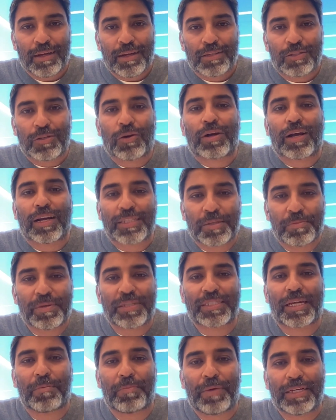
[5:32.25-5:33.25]
so
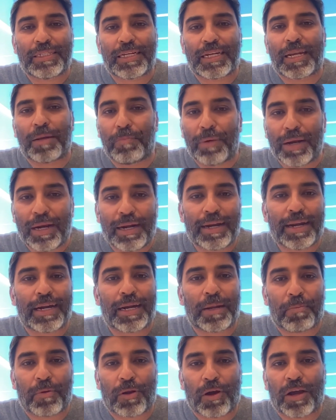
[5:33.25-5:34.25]
customers can basically build
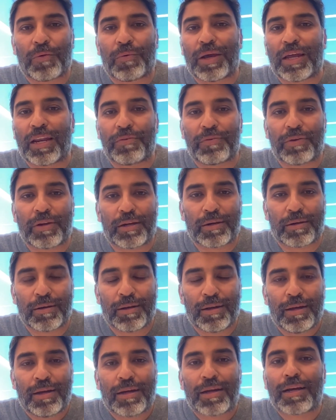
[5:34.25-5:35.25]
and deploy wherever
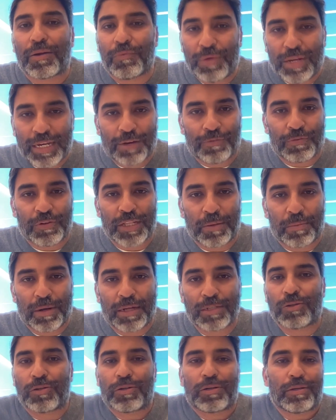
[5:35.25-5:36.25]
convenient for them,
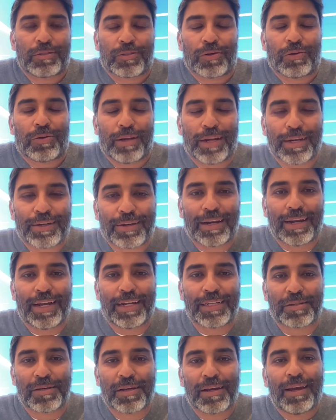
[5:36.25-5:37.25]
right? So, so
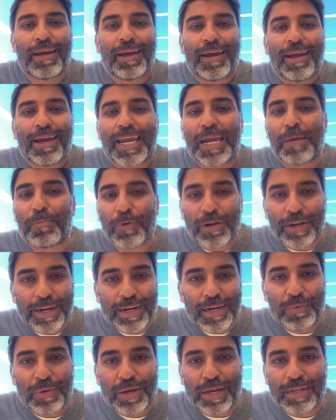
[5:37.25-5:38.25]
literally it's keep your
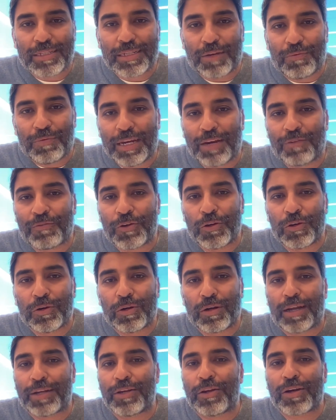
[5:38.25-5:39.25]
data where it's convenient for
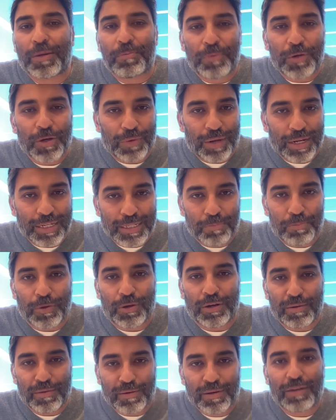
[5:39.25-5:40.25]
you, run your compute where it's
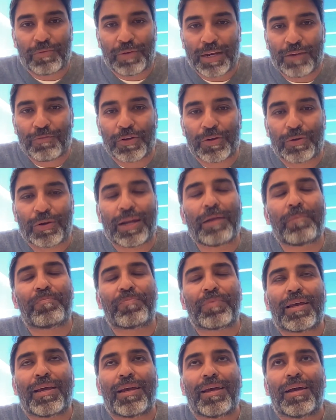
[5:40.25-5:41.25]
compute, convenient for you, right?
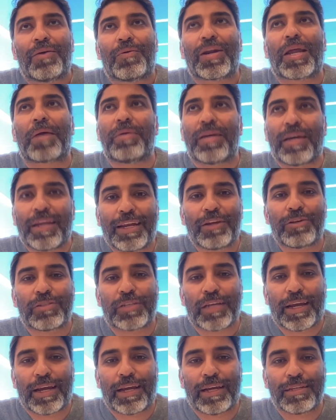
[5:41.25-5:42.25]
What I'm hearing you
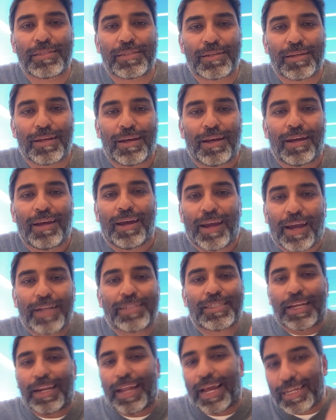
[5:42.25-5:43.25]
say is
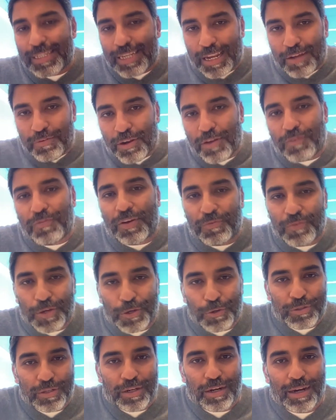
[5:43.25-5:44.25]
it's the next level of
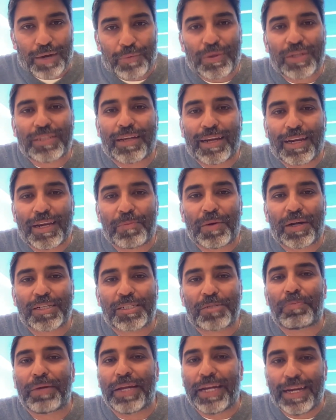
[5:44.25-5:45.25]
evolution, right? Where it's really
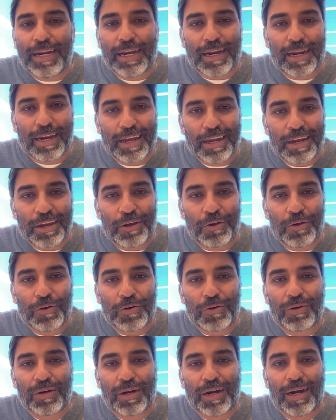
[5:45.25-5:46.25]
about speed and like, you
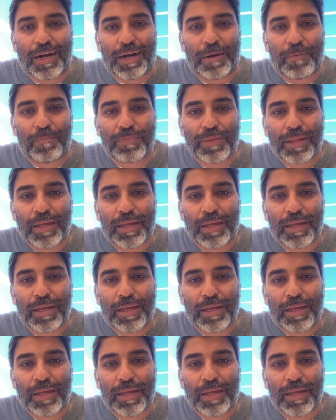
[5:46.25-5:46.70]
know, uh,